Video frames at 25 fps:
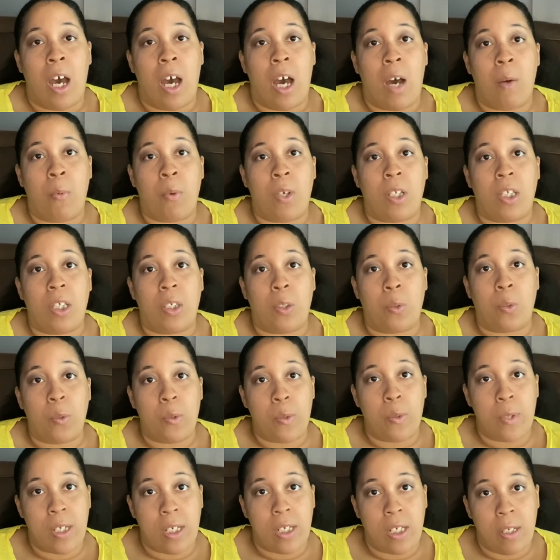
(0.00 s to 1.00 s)
with the
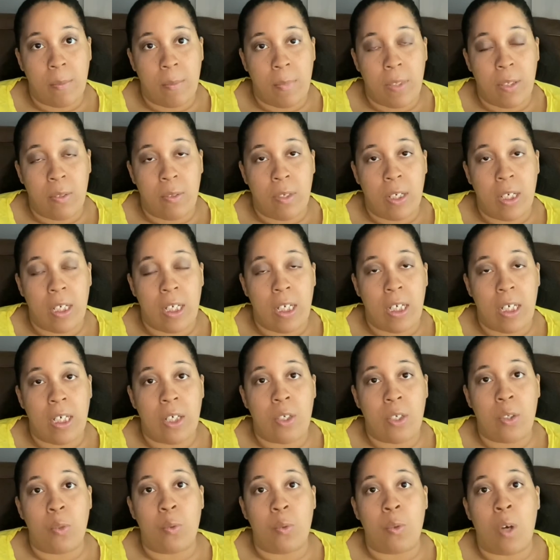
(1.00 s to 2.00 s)
cruising
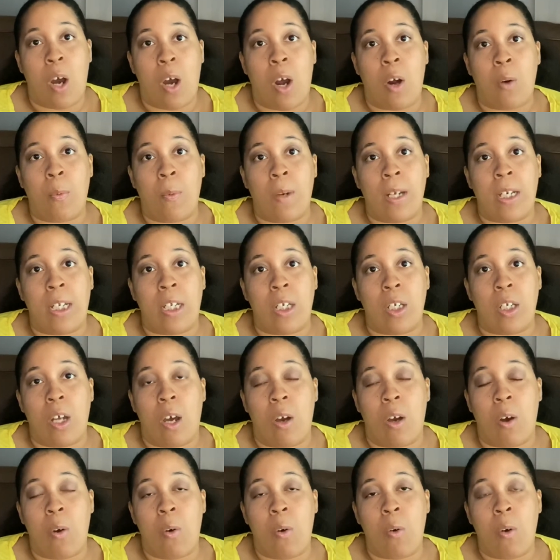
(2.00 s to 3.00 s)
community, you already
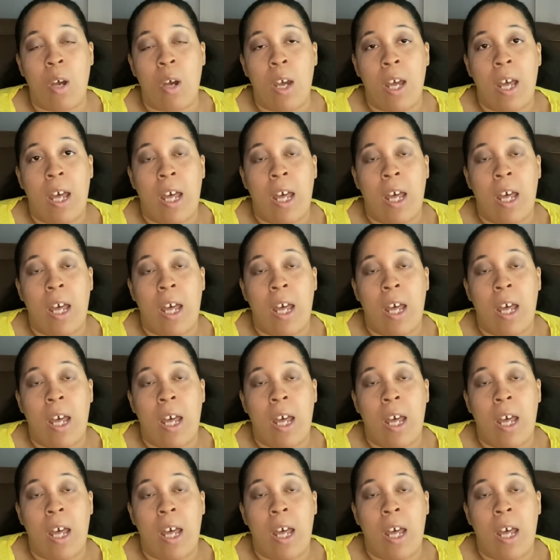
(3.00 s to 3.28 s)
know